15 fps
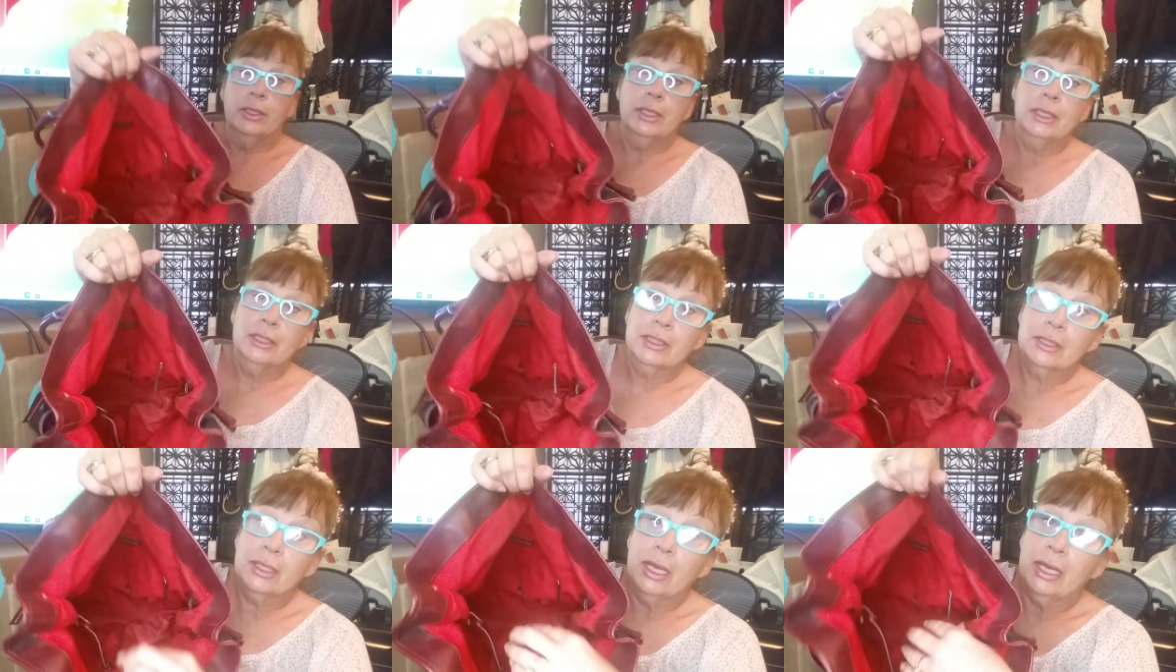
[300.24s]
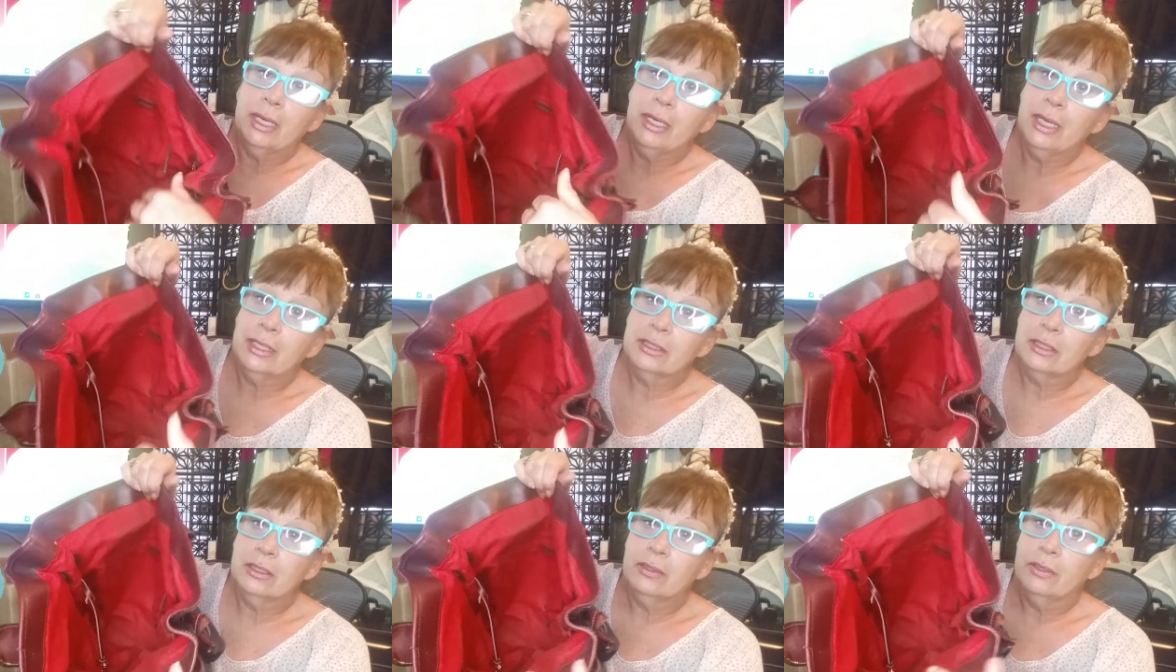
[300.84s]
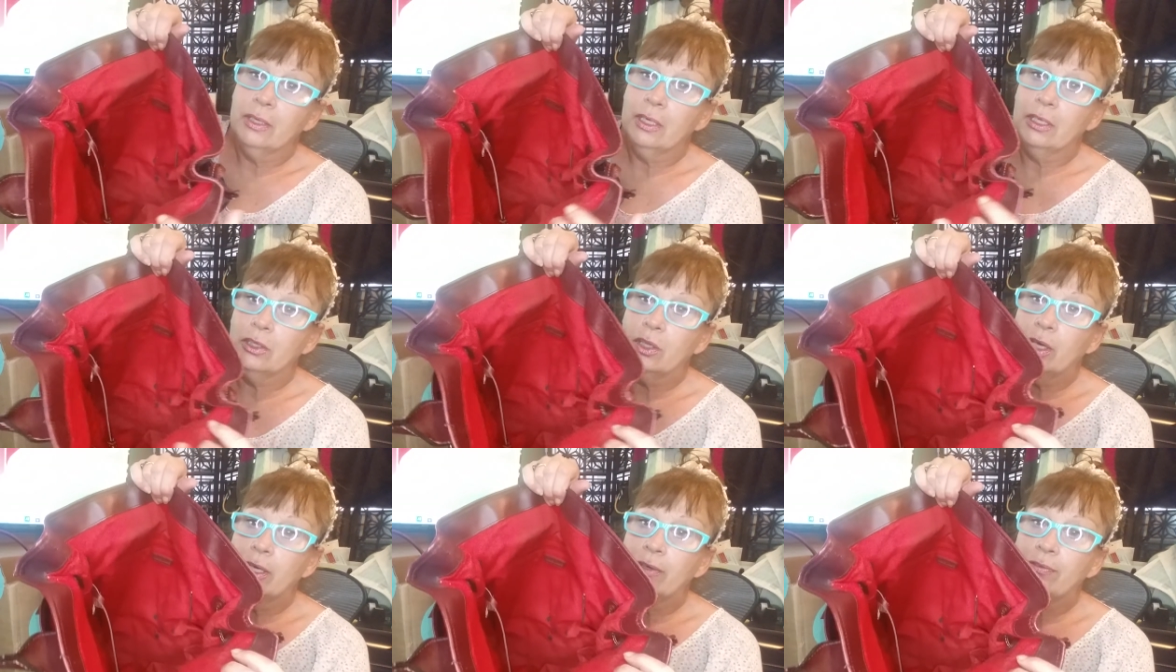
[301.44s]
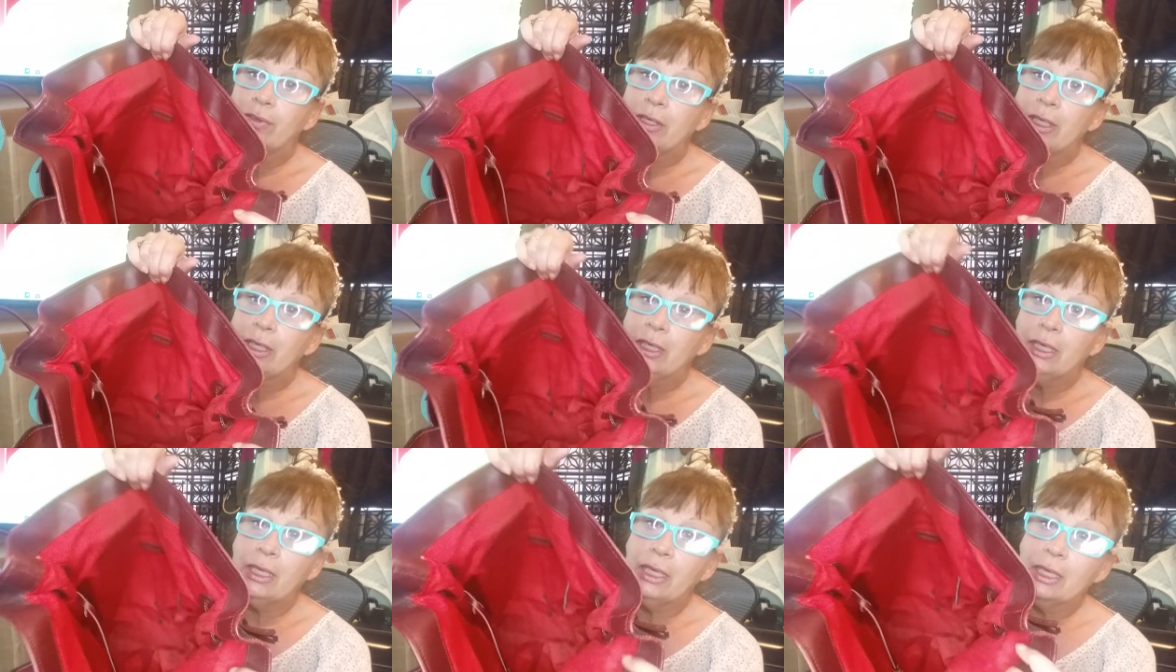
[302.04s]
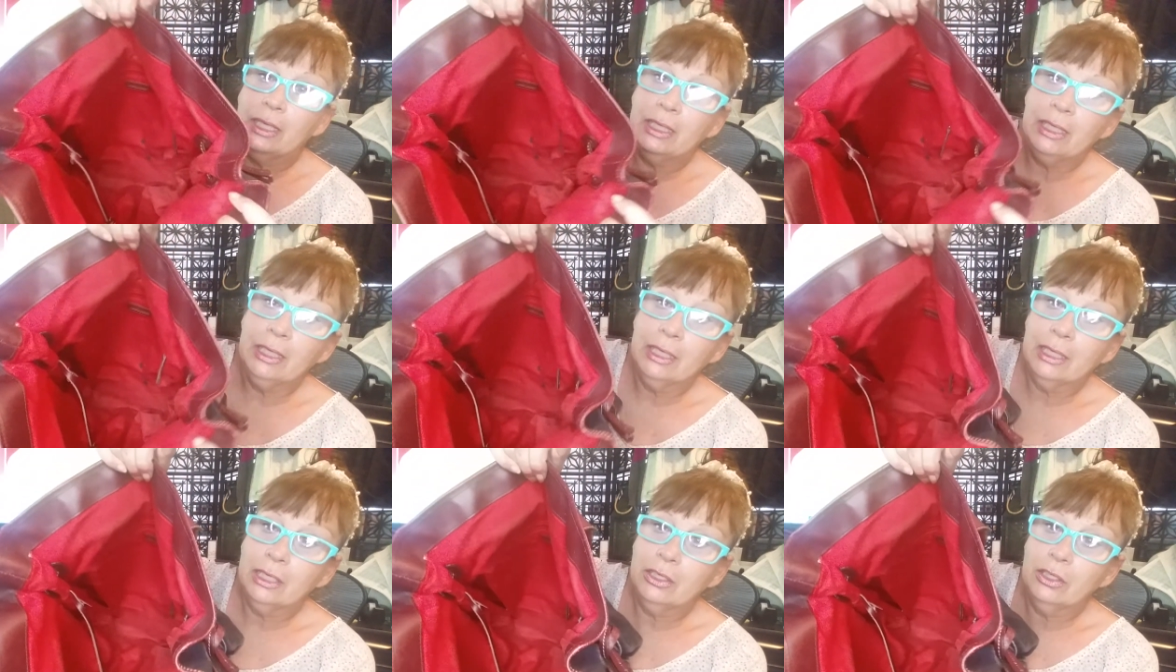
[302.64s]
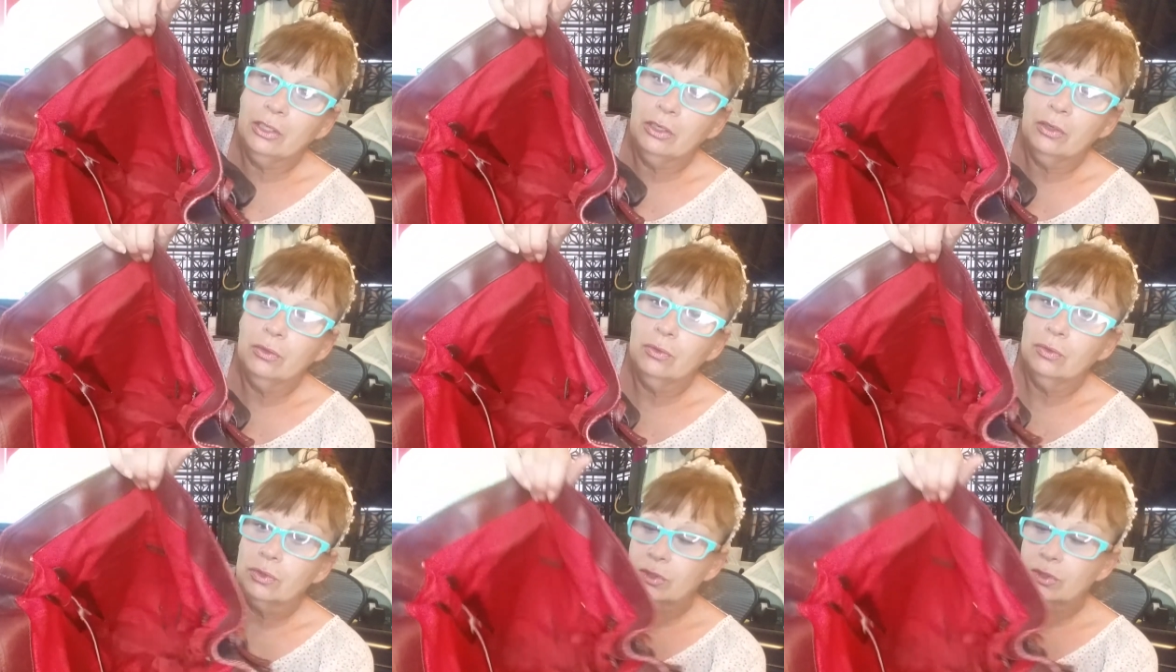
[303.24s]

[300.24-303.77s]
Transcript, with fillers: the inside has a, a lot of ink and you don't